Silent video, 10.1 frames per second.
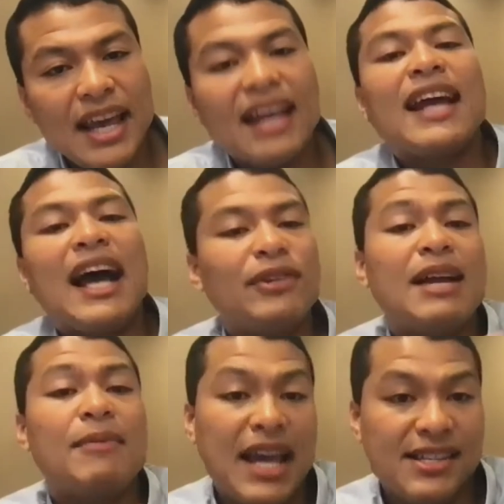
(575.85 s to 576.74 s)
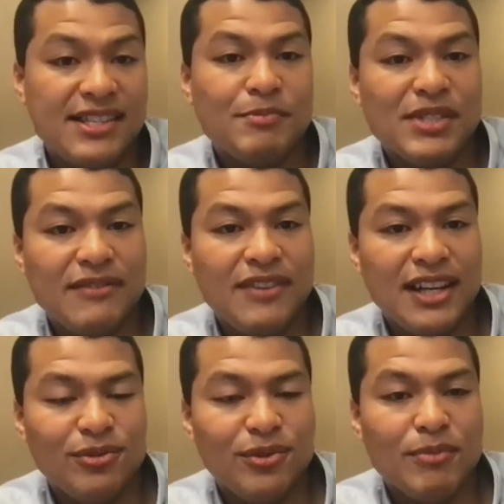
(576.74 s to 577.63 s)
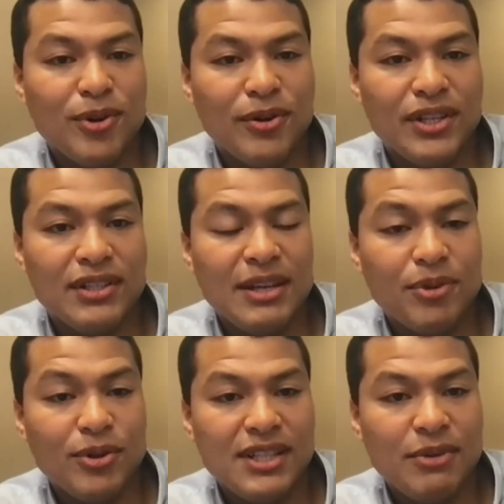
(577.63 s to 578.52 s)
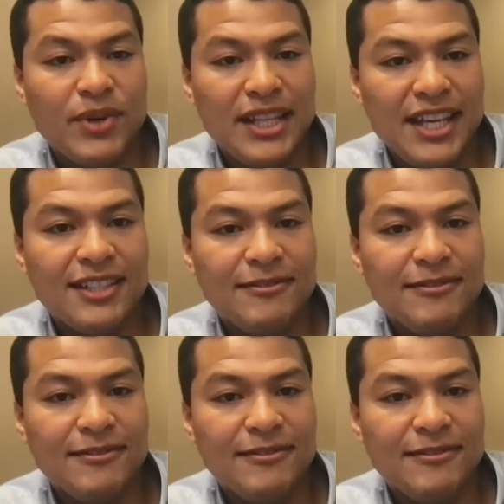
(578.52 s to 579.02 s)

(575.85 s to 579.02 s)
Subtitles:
and how that applies specifically to the project that we did?